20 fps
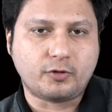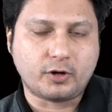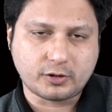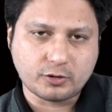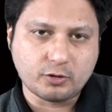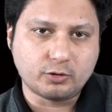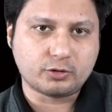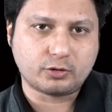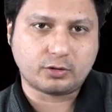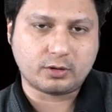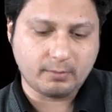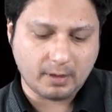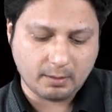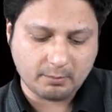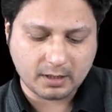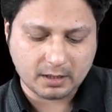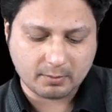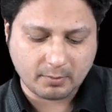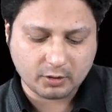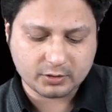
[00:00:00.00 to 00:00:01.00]
for you to
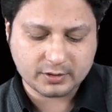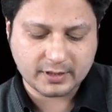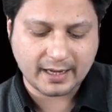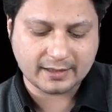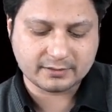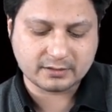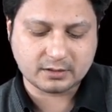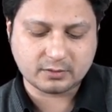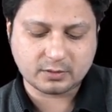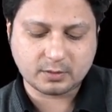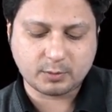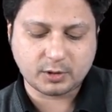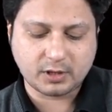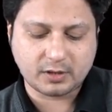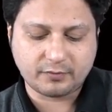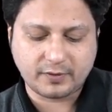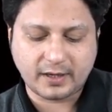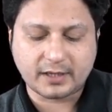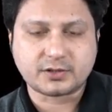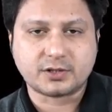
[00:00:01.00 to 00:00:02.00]
remember about the acetabular
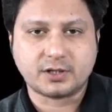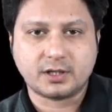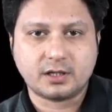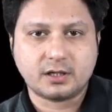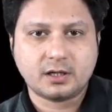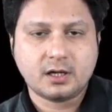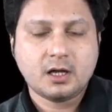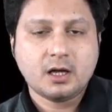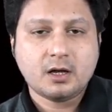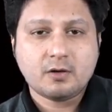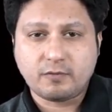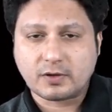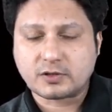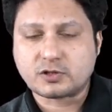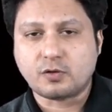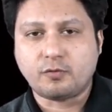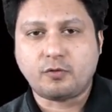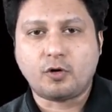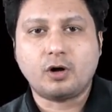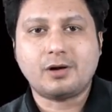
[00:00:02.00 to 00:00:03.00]
fracture, first
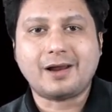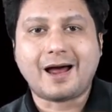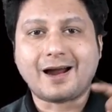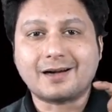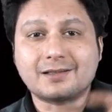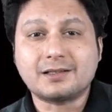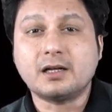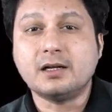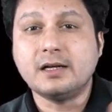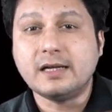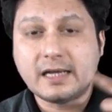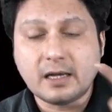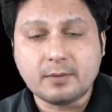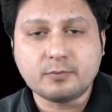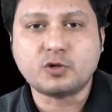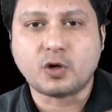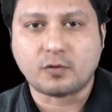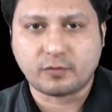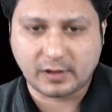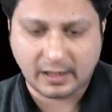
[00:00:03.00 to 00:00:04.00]
of all, are the
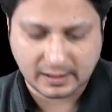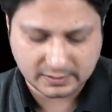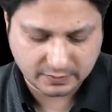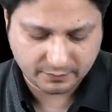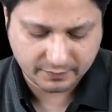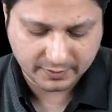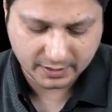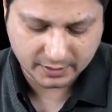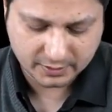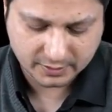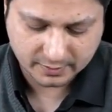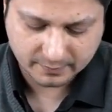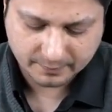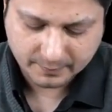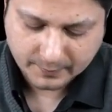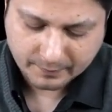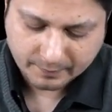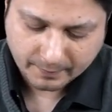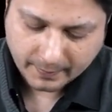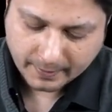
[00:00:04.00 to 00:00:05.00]
names of classification.
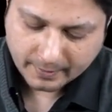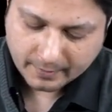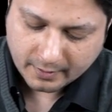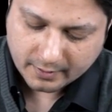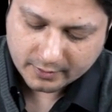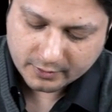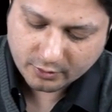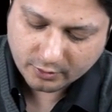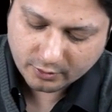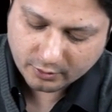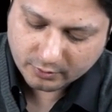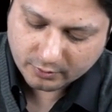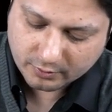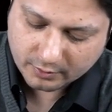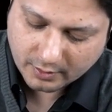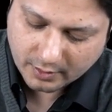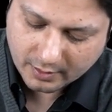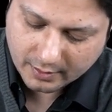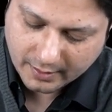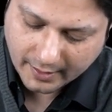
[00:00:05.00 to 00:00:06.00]
You know,
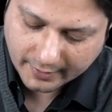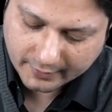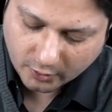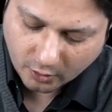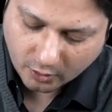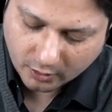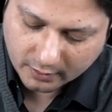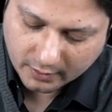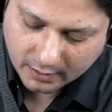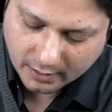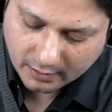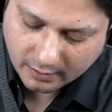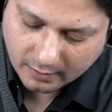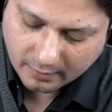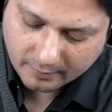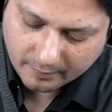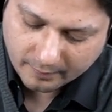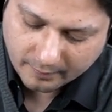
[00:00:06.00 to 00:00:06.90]
Letournel